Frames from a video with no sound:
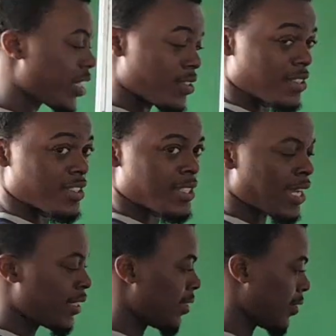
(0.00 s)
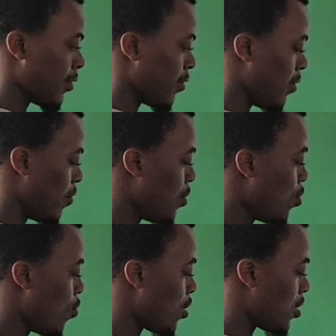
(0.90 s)
you get to this side, we
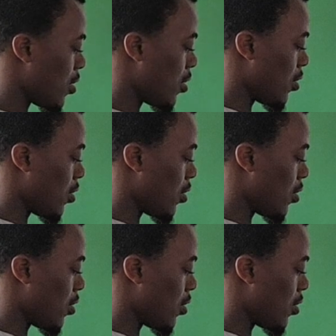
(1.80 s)
know what?